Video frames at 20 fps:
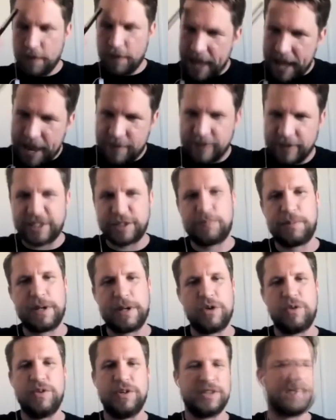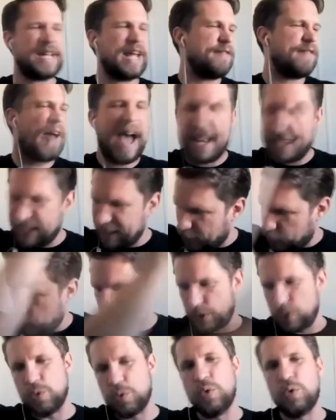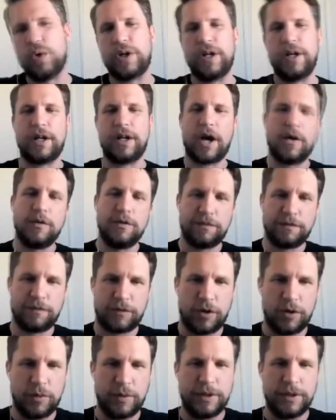their experience they've had is what you're going to go through,